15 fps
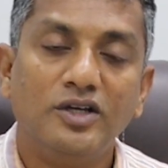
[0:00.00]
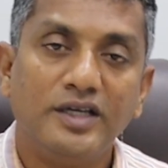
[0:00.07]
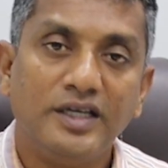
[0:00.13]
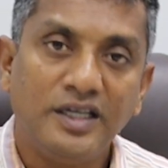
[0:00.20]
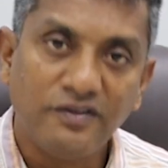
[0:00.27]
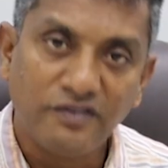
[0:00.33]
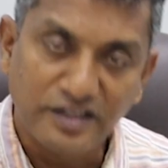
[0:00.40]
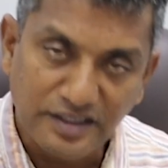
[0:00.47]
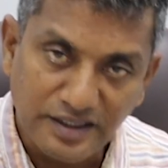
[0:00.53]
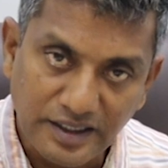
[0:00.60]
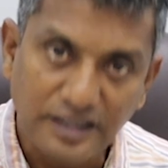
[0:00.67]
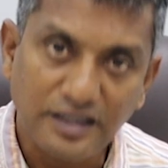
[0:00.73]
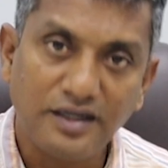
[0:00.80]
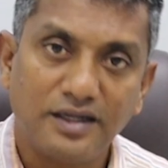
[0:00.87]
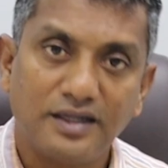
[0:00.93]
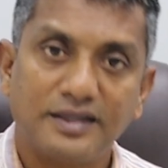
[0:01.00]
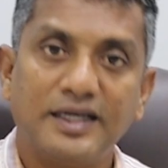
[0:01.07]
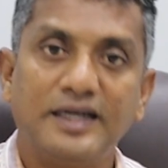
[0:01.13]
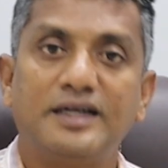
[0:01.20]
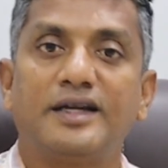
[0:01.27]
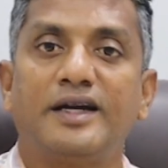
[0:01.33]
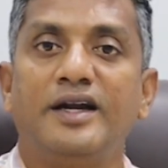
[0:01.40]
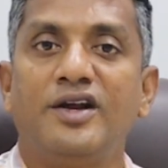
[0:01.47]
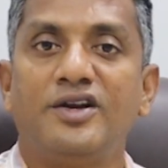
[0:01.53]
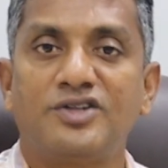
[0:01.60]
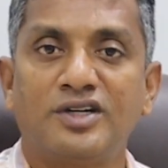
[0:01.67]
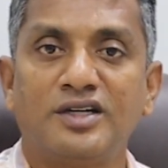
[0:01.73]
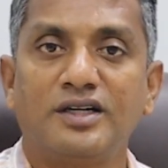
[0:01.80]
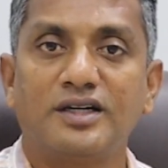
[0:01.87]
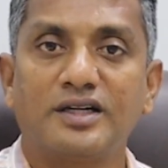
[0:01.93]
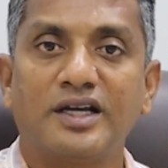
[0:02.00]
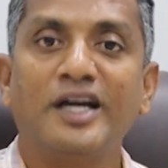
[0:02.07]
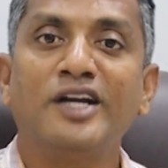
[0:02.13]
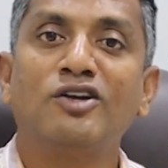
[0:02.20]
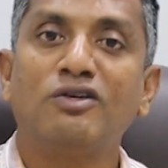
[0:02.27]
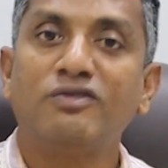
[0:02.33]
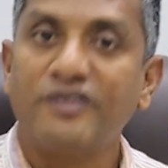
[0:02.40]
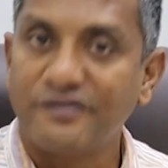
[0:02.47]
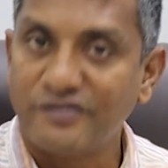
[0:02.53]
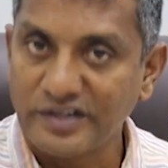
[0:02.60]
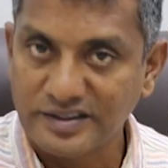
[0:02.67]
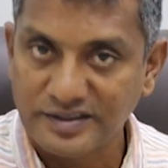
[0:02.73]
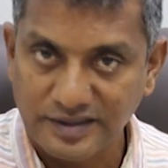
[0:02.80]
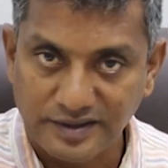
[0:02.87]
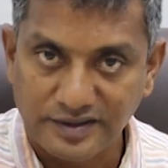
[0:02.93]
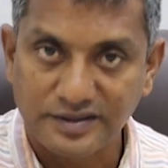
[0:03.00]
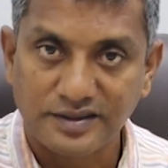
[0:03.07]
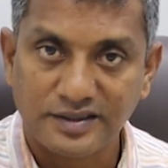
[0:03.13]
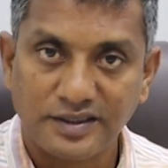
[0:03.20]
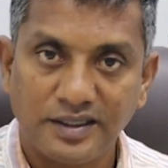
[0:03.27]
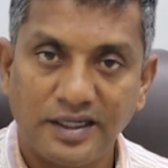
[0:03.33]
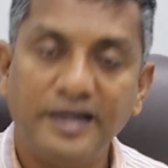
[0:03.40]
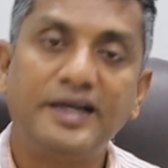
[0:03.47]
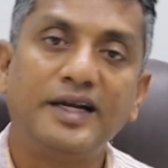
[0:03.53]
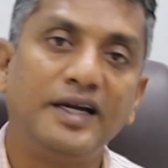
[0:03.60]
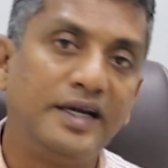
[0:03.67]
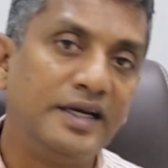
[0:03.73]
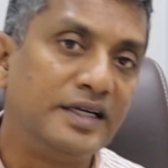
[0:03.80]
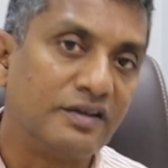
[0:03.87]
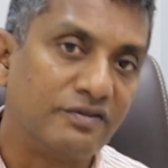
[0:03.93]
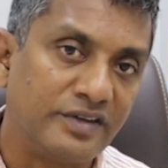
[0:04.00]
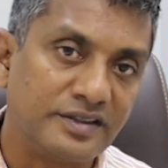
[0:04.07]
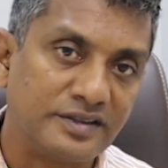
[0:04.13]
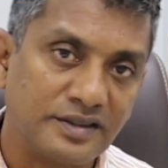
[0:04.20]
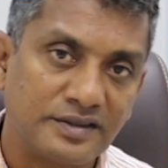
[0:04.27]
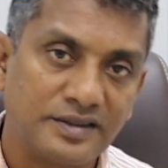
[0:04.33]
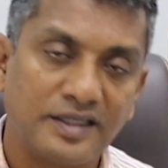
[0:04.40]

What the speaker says: Even then, that radiation kind of affects us. Literally it affects us.